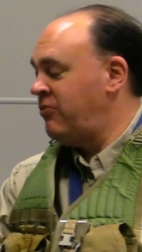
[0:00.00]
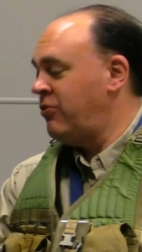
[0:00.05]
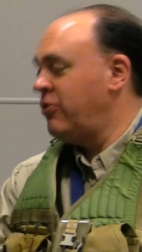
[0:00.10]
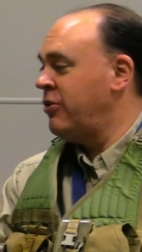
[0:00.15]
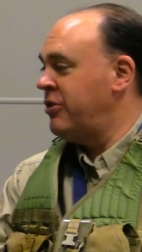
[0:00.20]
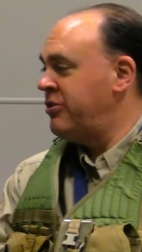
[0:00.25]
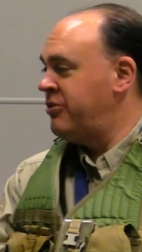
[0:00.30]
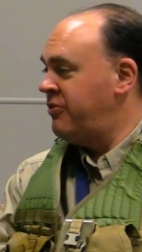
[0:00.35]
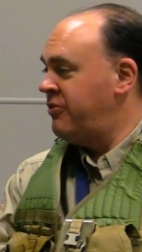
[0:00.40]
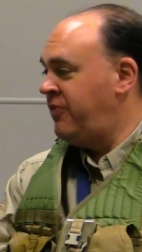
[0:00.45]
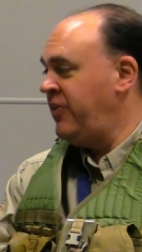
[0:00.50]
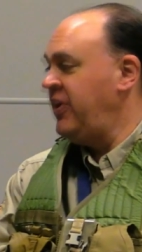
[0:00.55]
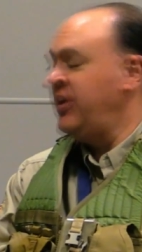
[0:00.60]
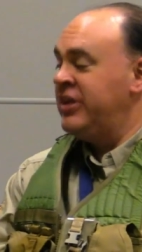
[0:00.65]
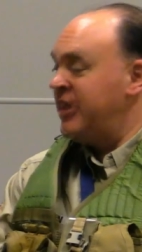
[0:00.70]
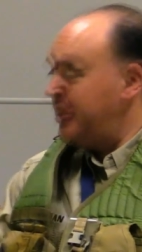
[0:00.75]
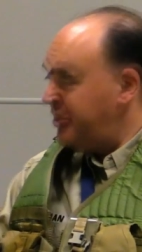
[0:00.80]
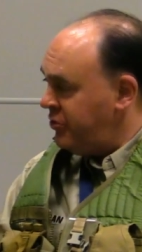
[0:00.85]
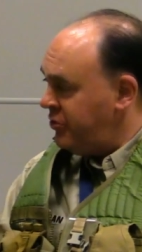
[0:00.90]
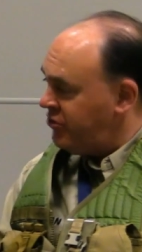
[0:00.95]
400 feet
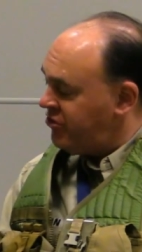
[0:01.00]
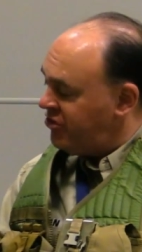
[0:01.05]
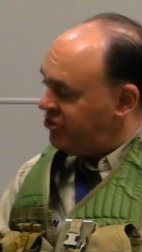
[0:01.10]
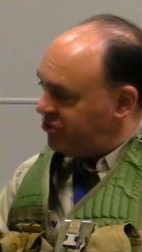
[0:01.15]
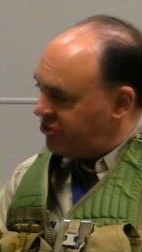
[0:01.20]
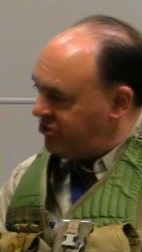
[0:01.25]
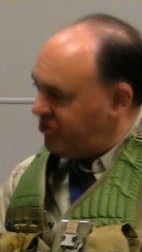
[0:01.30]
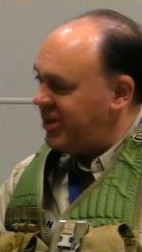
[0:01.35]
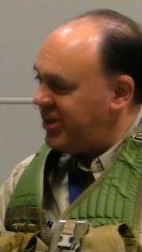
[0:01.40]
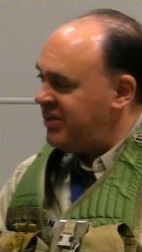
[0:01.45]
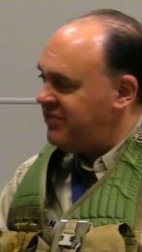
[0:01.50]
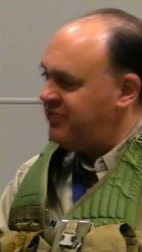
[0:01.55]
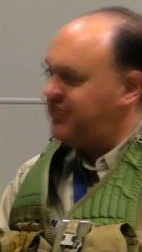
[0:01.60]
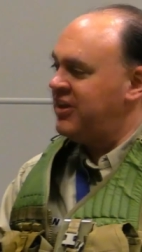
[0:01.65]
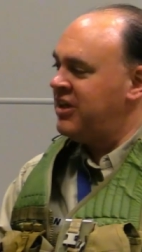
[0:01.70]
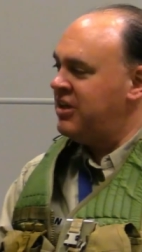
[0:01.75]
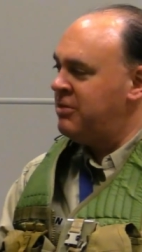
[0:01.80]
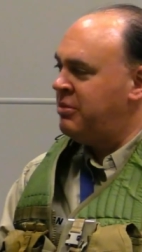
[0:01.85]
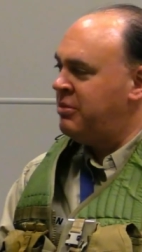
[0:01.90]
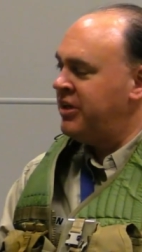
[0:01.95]
and they do so
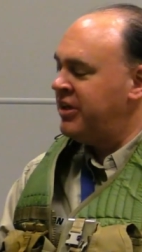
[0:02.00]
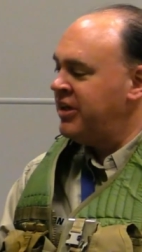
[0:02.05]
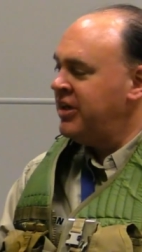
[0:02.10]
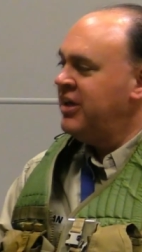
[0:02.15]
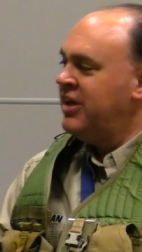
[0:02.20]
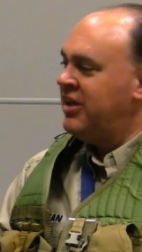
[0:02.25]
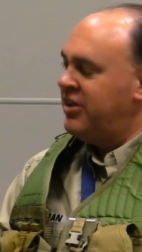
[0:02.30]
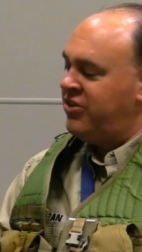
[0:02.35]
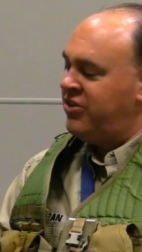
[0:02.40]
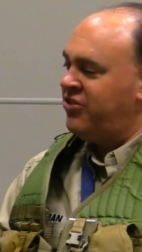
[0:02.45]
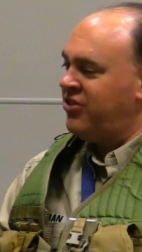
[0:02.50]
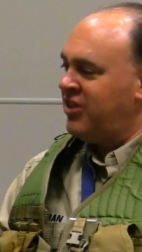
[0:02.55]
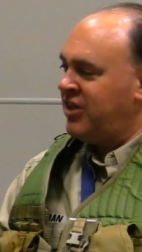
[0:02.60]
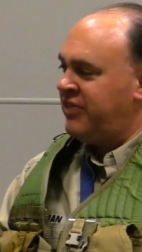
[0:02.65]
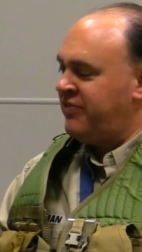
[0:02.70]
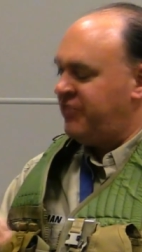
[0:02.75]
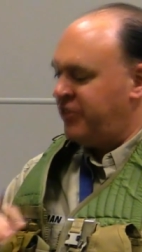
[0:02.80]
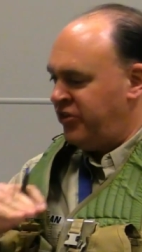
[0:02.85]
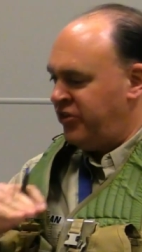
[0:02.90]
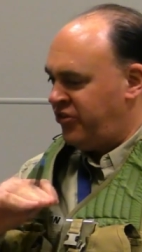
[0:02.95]
safely, but there's a lot
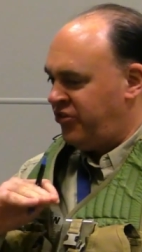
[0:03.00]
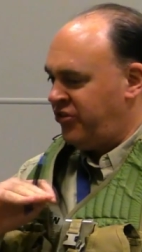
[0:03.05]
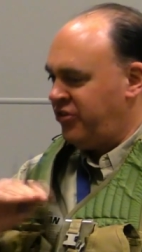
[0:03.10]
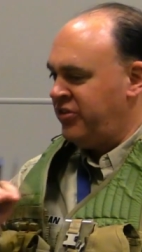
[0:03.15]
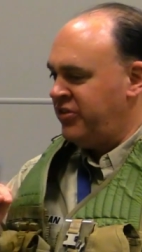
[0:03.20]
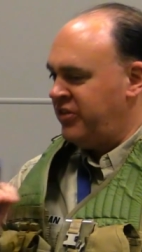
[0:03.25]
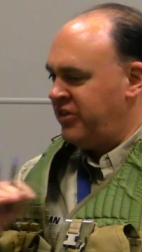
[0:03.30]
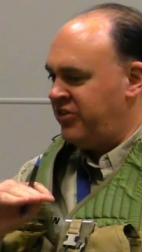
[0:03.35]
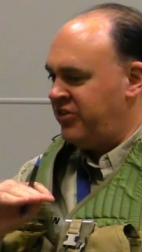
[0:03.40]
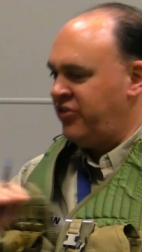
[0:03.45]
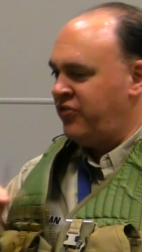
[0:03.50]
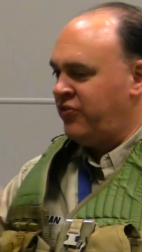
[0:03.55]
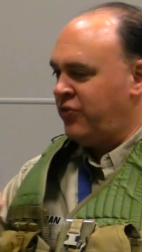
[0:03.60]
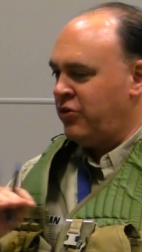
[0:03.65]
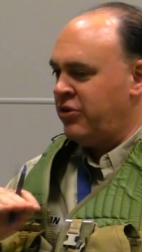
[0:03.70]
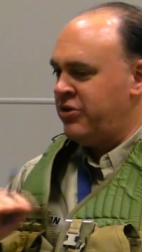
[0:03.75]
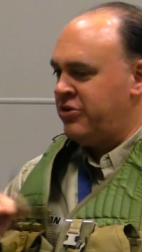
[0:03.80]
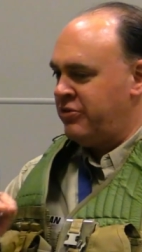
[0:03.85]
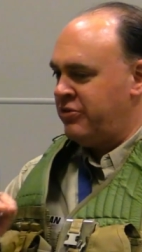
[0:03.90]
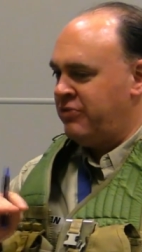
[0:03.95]
of concern that this
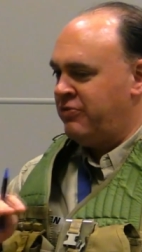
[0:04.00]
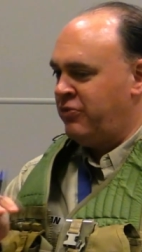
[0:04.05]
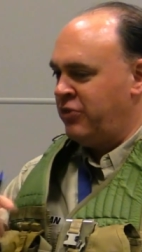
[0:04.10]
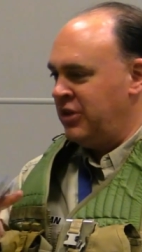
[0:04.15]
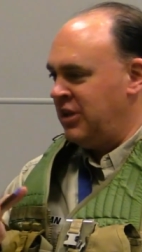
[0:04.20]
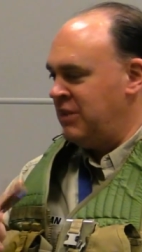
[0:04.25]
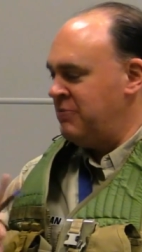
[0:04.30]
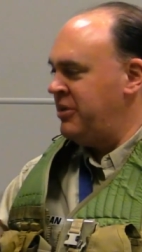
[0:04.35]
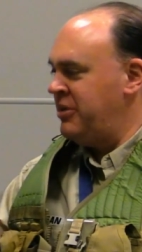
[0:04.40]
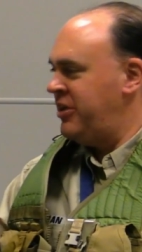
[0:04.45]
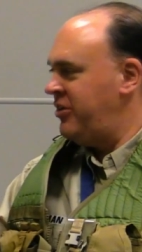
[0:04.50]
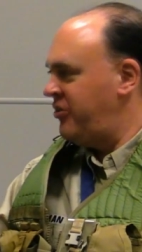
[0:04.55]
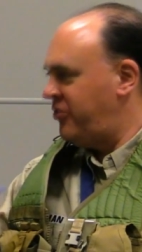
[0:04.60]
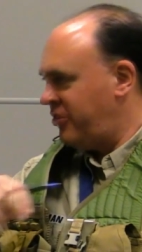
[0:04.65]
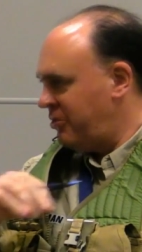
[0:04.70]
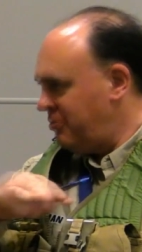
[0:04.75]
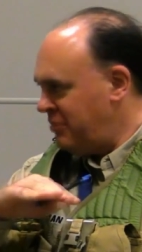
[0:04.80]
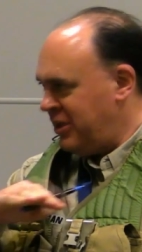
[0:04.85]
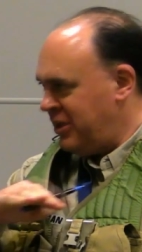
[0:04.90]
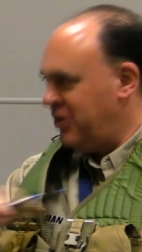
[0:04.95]
400 foot limit is
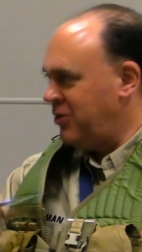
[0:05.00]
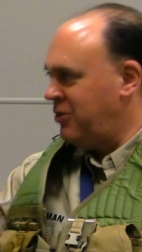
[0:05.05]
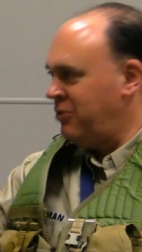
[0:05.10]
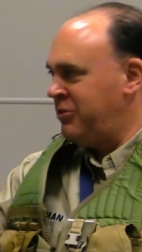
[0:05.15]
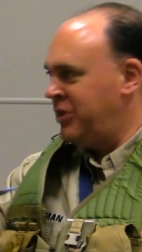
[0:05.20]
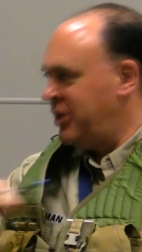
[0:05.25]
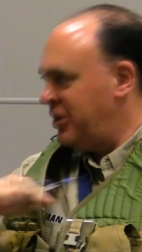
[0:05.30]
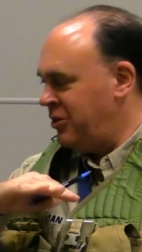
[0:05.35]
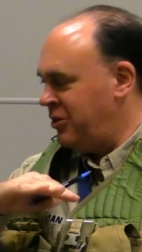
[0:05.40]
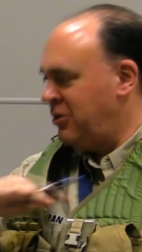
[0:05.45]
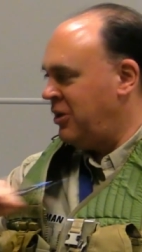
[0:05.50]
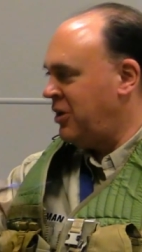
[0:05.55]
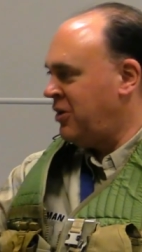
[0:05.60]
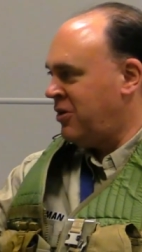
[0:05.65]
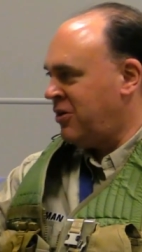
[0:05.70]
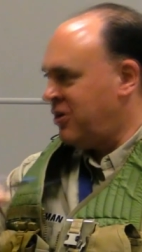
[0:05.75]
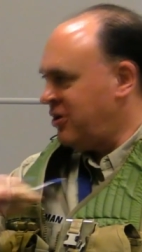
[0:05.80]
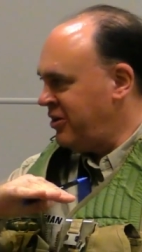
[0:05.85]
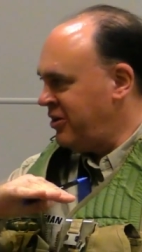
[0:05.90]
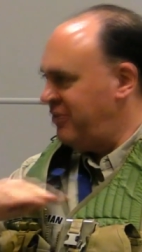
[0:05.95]
somehow, you know, a
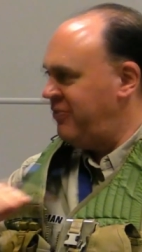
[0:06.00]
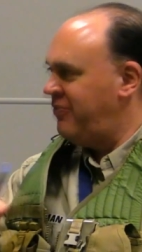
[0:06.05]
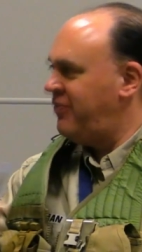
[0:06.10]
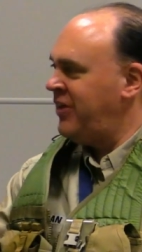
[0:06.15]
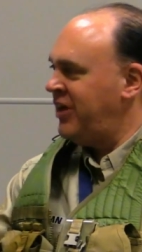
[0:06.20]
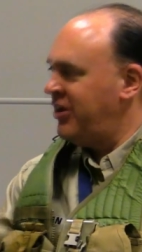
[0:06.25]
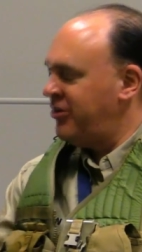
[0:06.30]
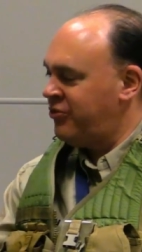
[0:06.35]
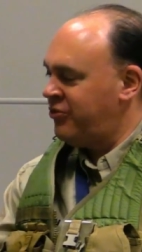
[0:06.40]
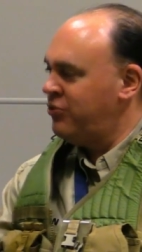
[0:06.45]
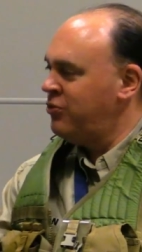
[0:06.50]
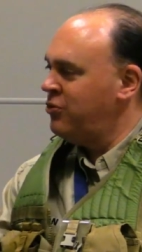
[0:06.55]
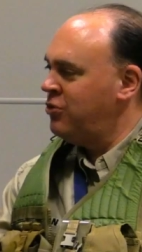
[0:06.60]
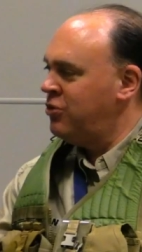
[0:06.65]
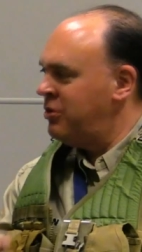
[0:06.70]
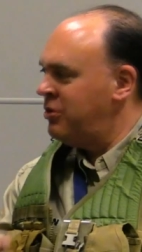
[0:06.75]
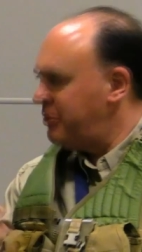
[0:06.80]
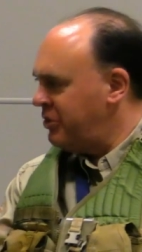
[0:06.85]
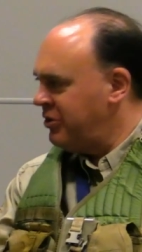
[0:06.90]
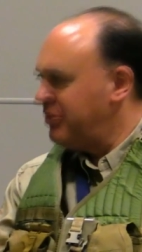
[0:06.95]
hard and fast
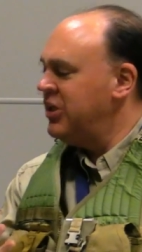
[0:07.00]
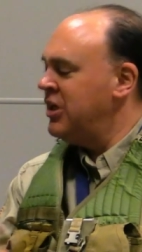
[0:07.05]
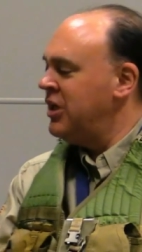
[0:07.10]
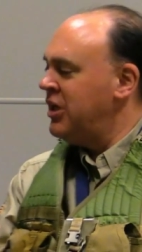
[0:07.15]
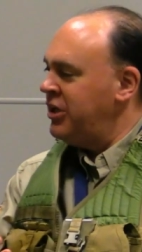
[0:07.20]
rule and you're,